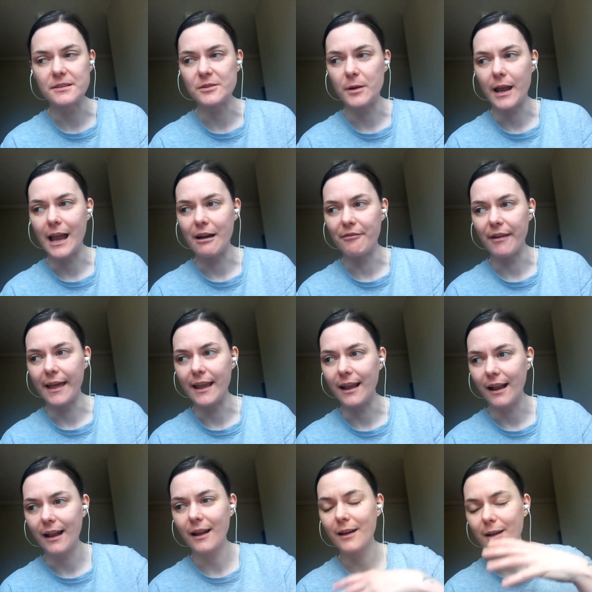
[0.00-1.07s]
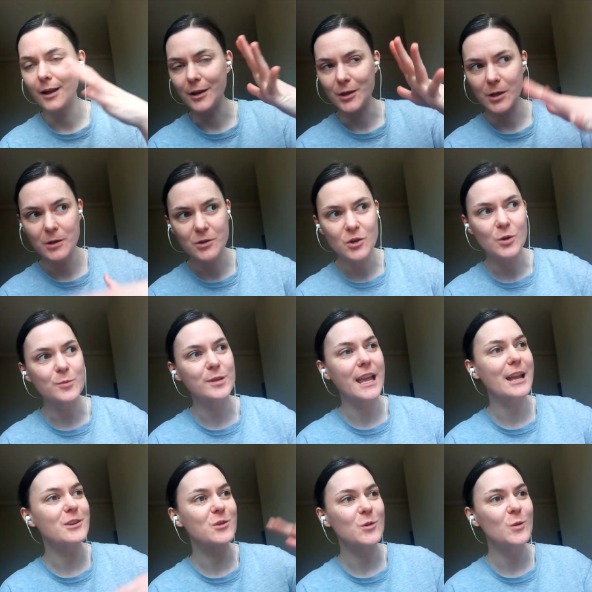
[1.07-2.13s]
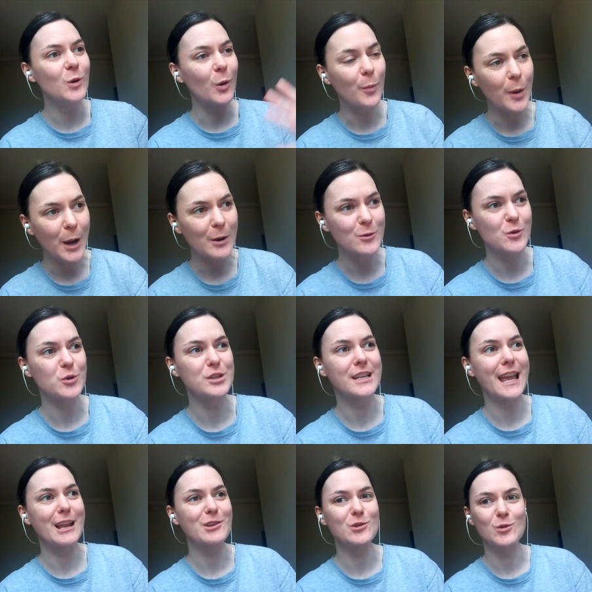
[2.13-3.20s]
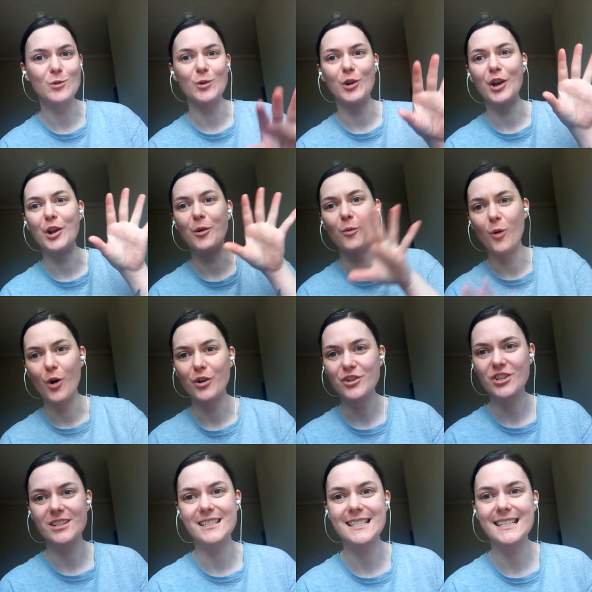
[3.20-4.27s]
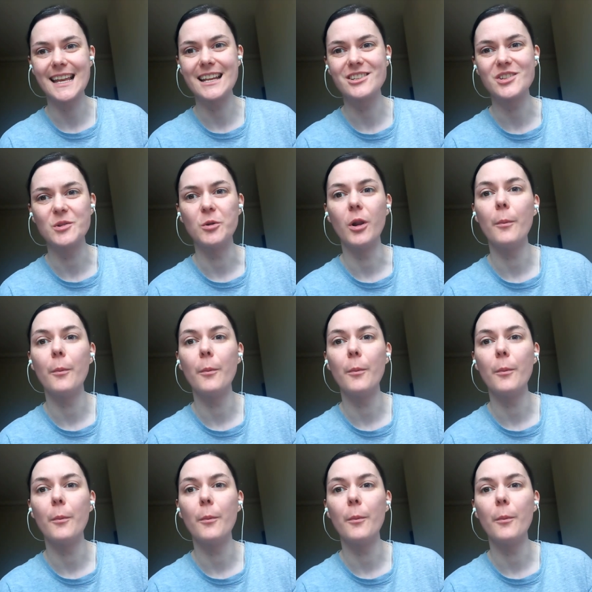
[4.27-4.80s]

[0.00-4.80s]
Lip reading: so I have like a YouTube schedule, a Patreon schedule, and a watching schedule.